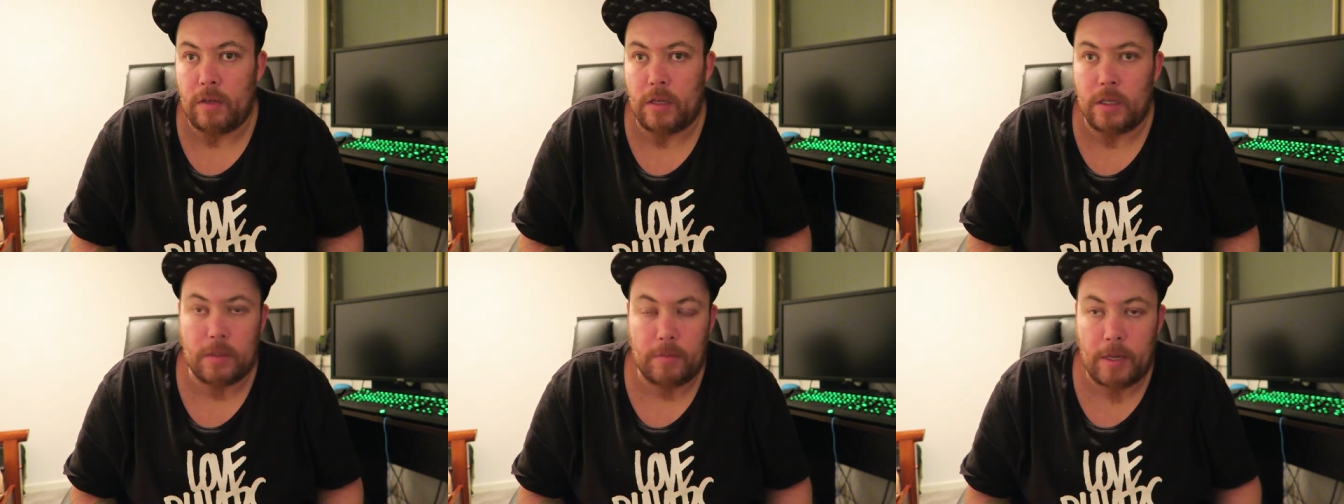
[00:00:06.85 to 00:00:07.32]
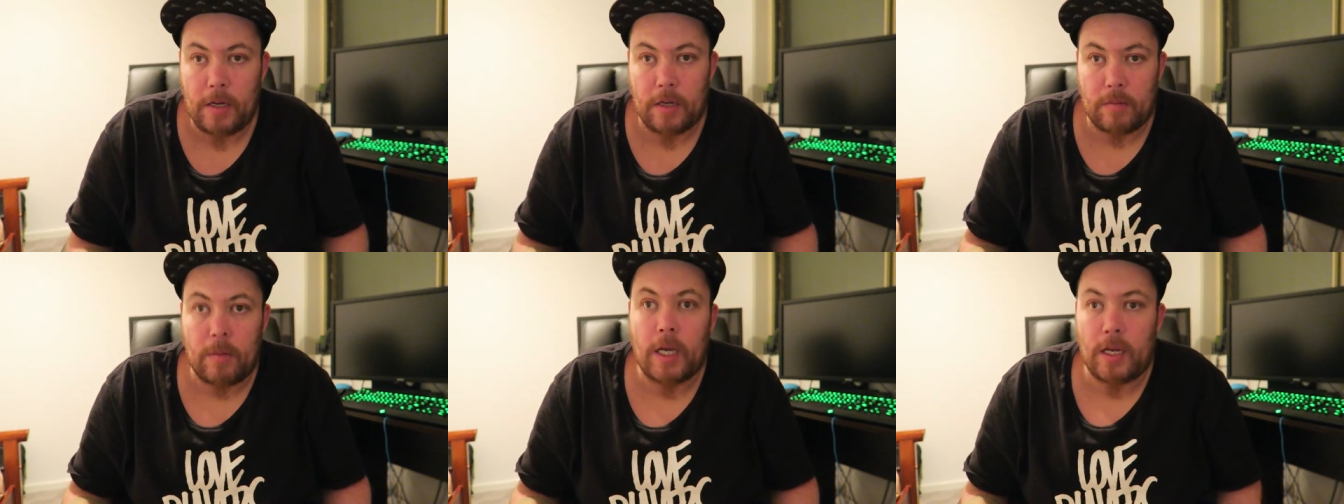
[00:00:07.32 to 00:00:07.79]
It's
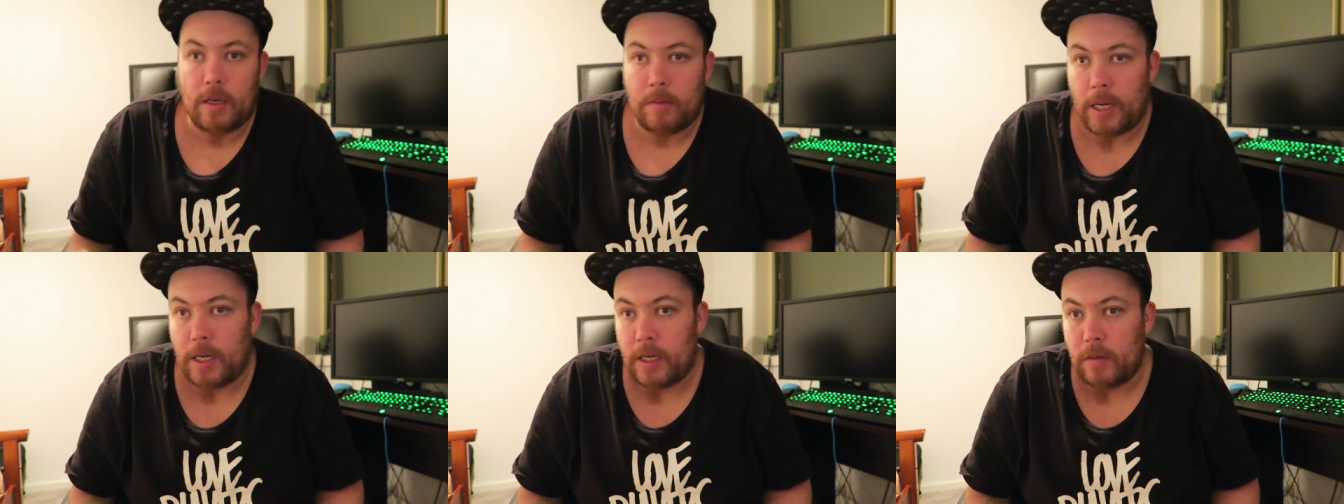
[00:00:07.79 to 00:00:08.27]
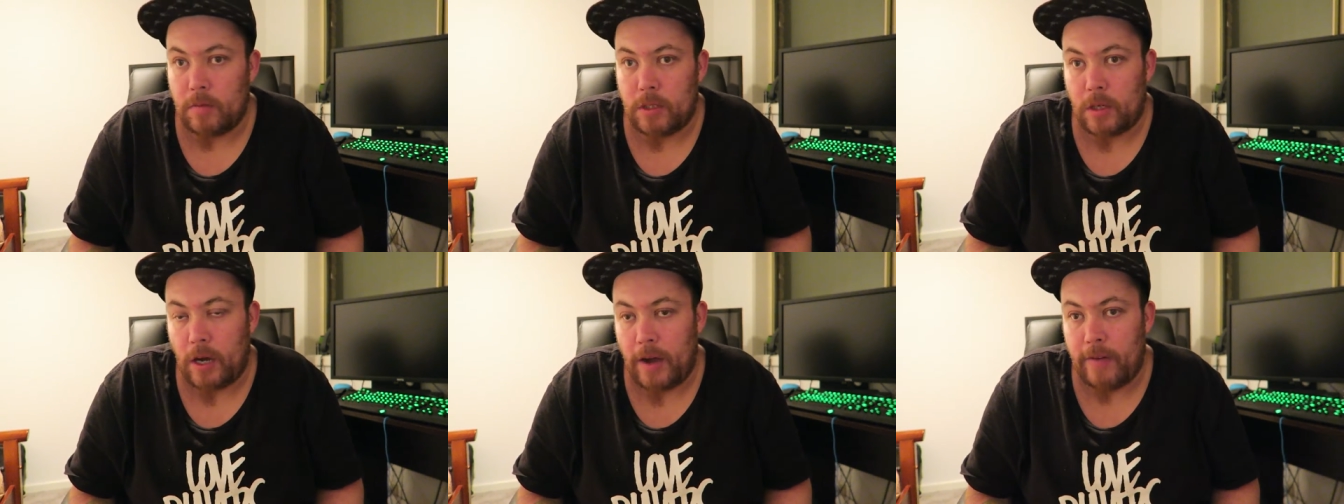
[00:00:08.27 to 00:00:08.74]
about making bacon,
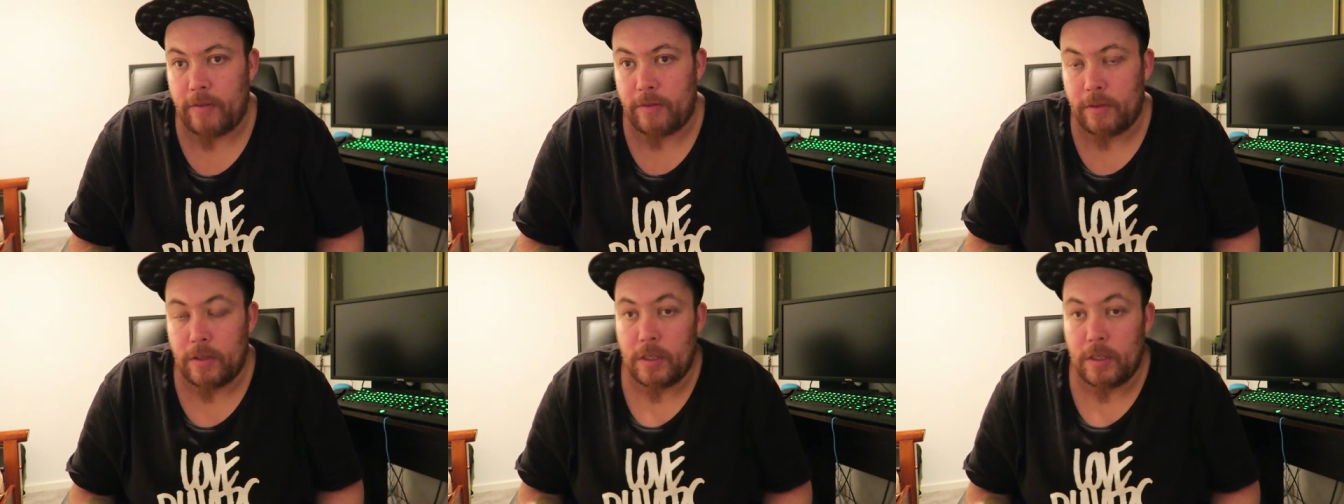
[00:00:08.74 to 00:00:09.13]
which I have